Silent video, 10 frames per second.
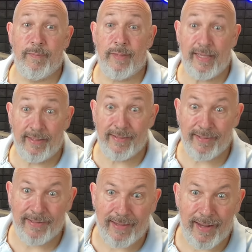Needless
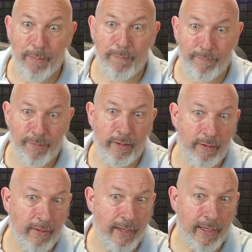to say, I'm
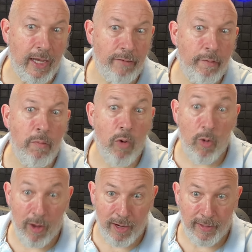feeling like kind of a
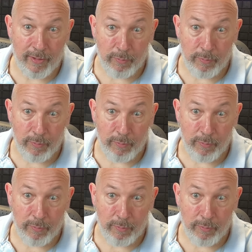moron at this